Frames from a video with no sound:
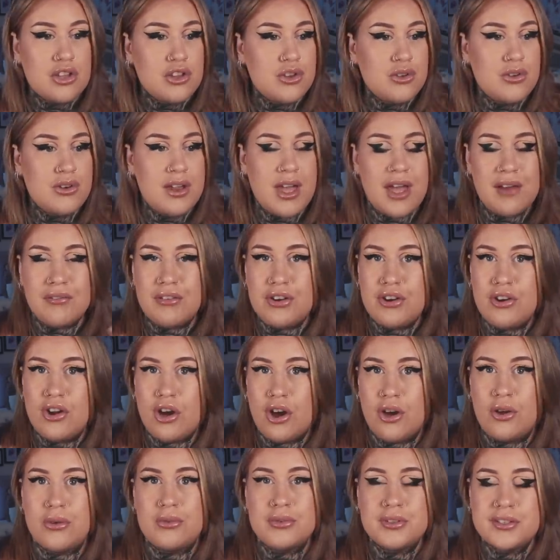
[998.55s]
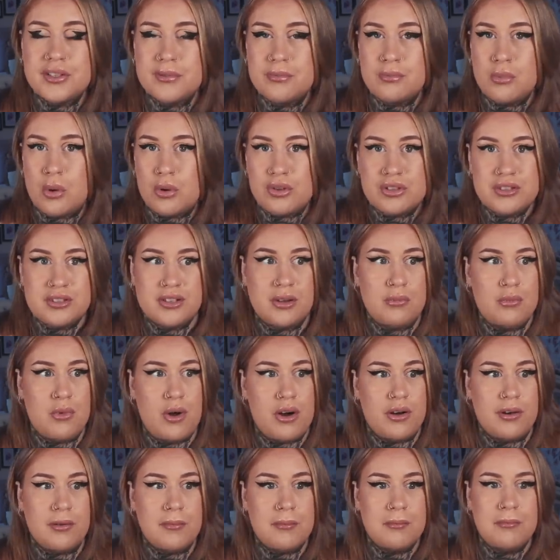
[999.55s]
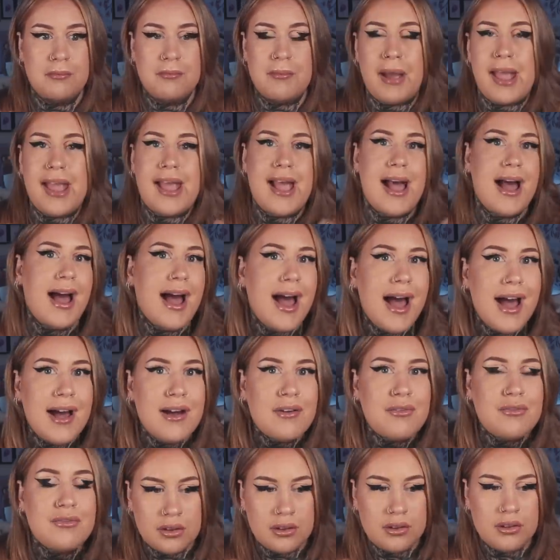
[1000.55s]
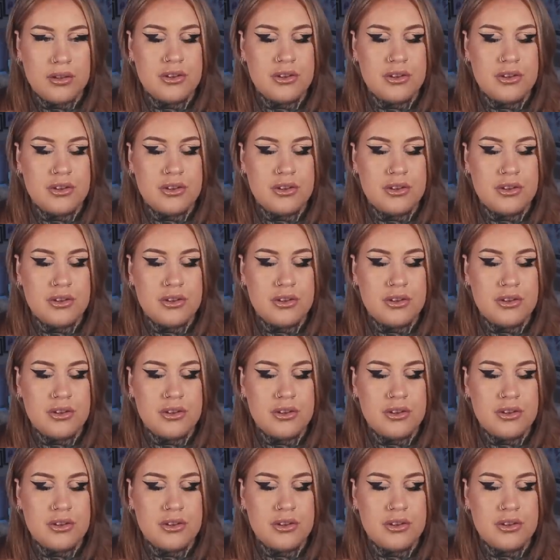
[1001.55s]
you never know what someone may have.